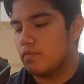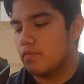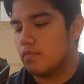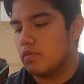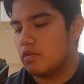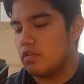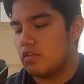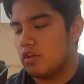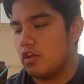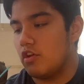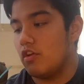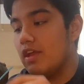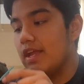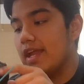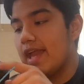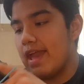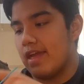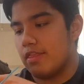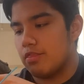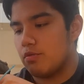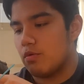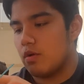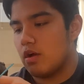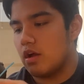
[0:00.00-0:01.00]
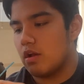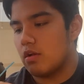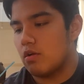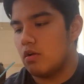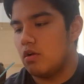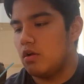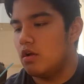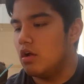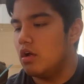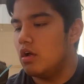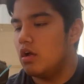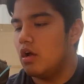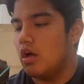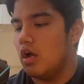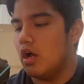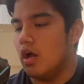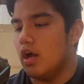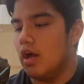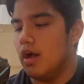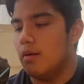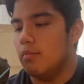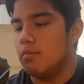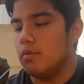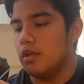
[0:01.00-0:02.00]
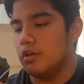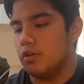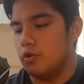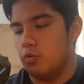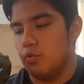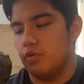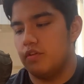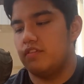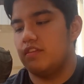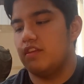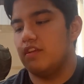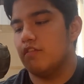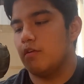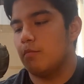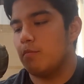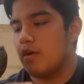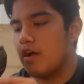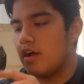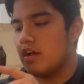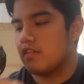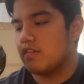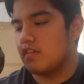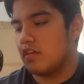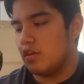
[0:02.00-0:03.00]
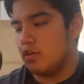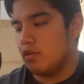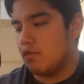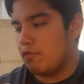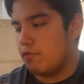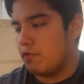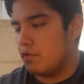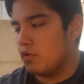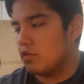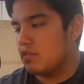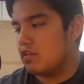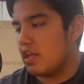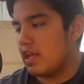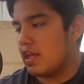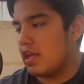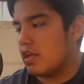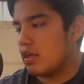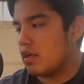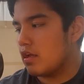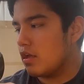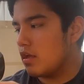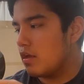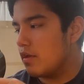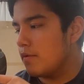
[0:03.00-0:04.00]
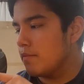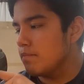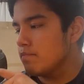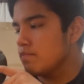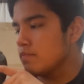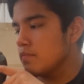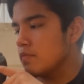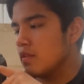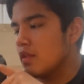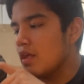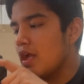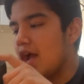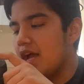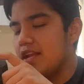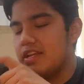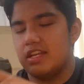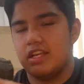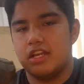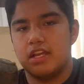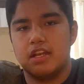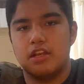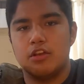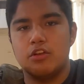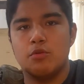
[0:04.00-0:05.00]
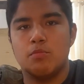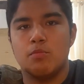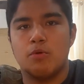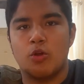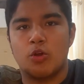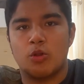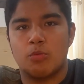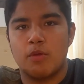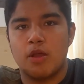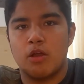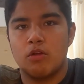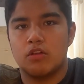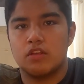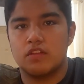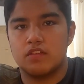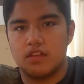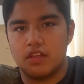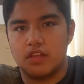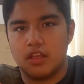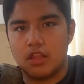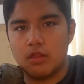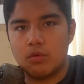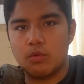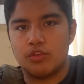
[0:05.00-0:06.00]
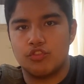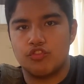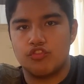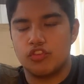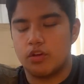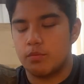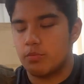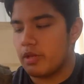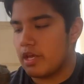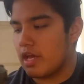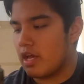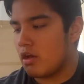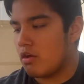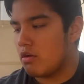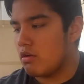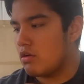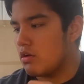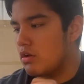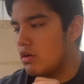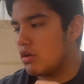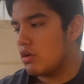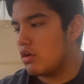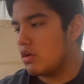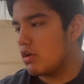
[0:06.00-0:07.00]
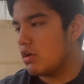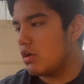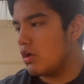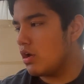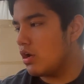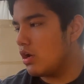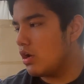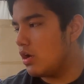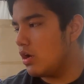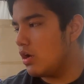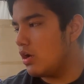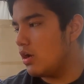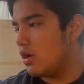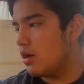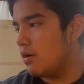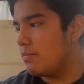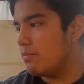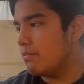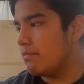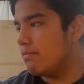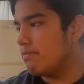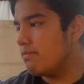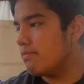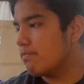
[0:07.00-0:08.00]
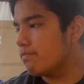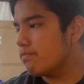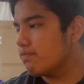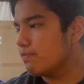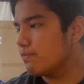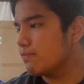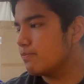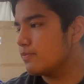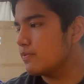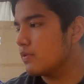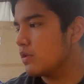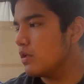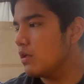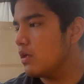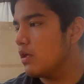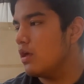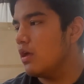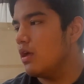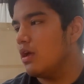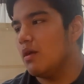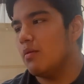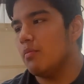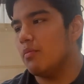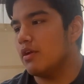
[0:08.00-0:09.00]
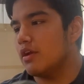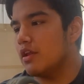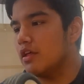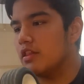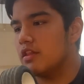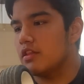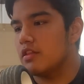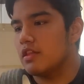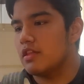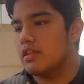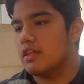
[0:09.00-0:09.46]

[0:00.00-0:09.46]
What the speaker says: steering and throttle, a new receiver box, a new fuel tank. I did get a new motor mount because the other one stripped out. But other than